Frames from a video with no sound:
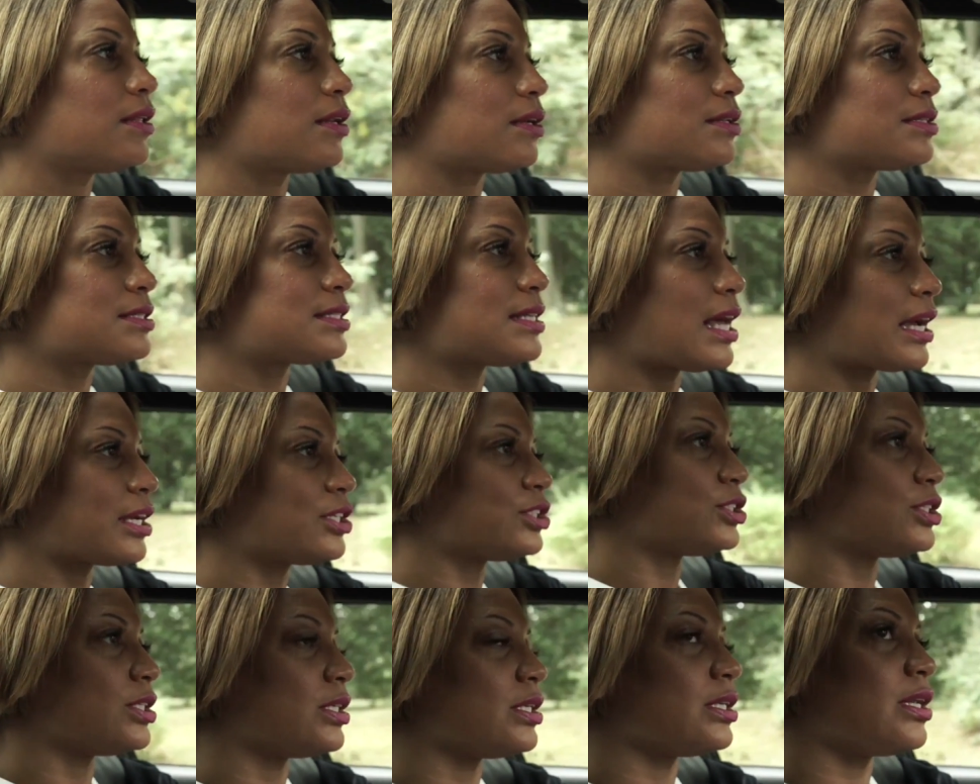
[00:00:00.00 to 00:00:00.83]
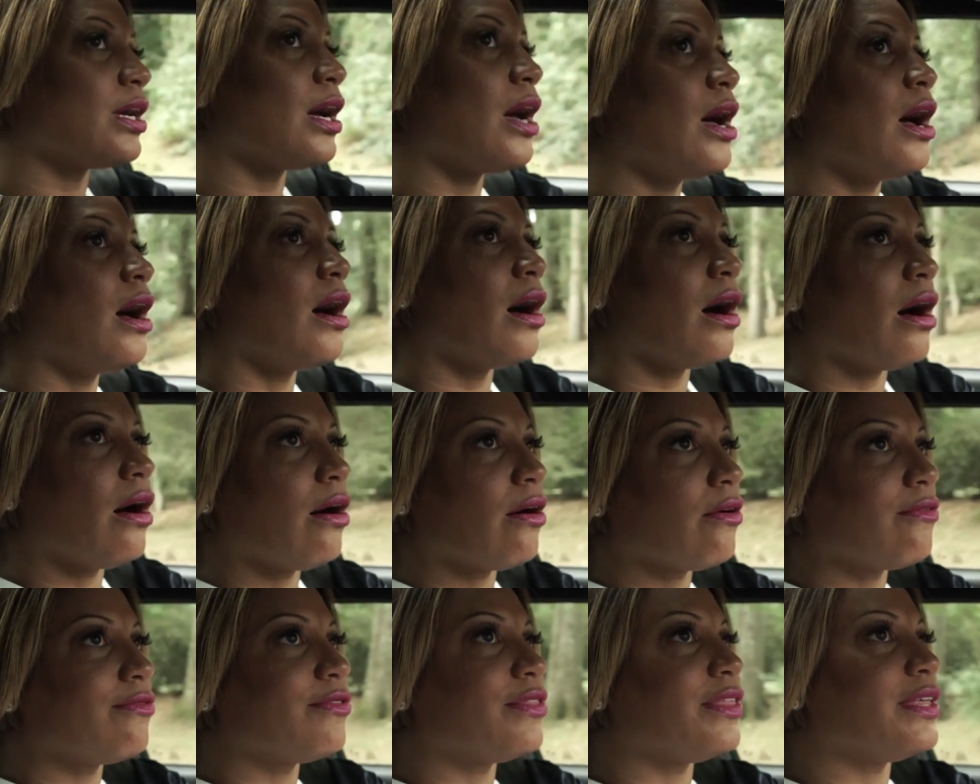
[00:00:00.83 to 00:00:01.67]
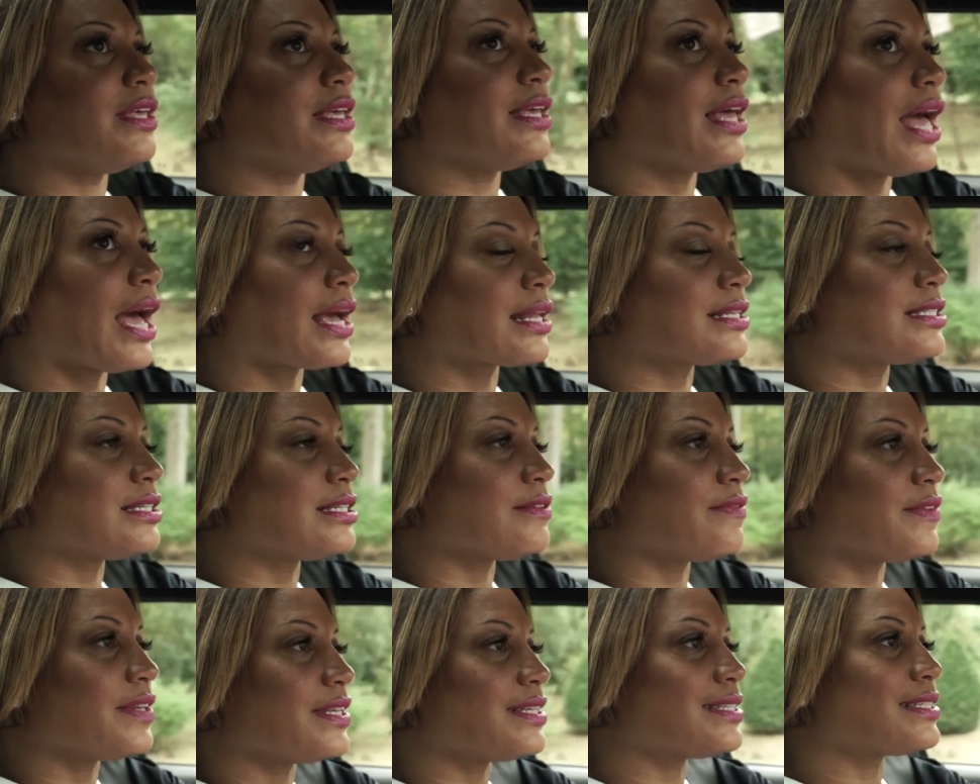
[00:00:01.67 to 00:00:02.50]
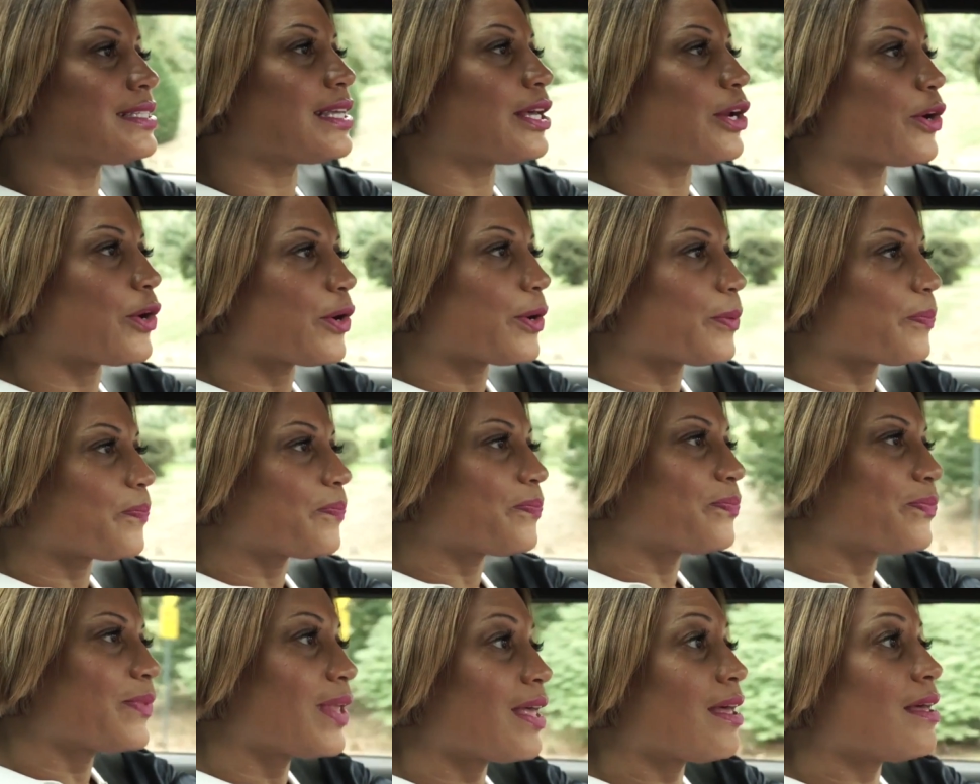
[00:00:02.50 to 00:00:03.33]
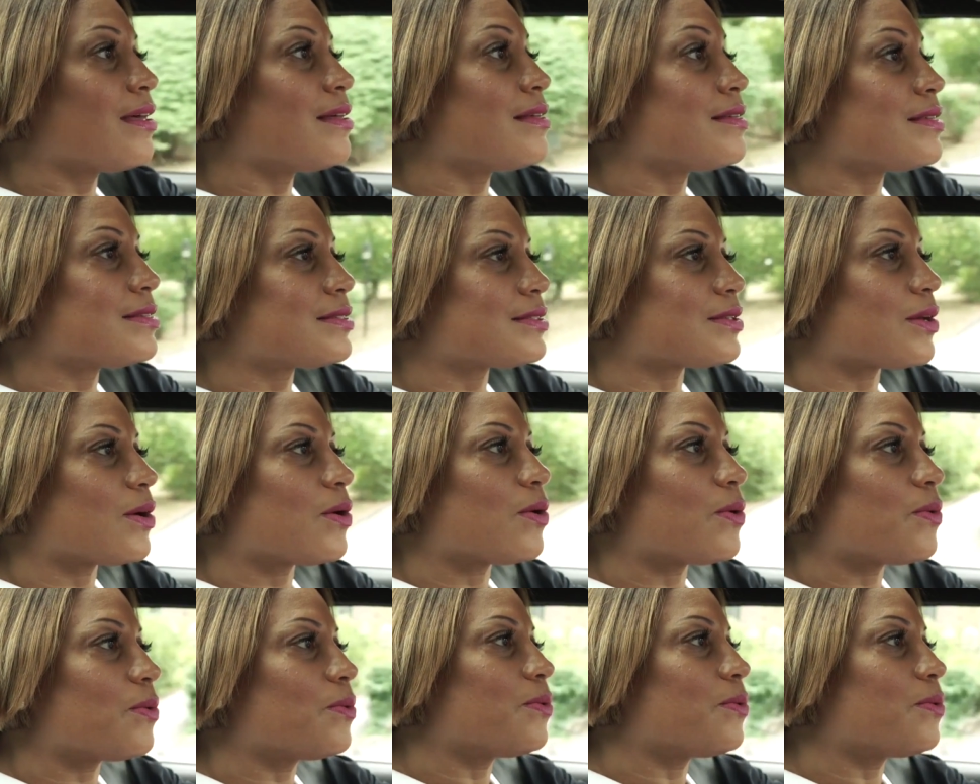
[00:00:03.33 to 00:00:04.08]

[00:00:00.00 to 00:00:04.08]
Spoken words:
little section of the activity center. So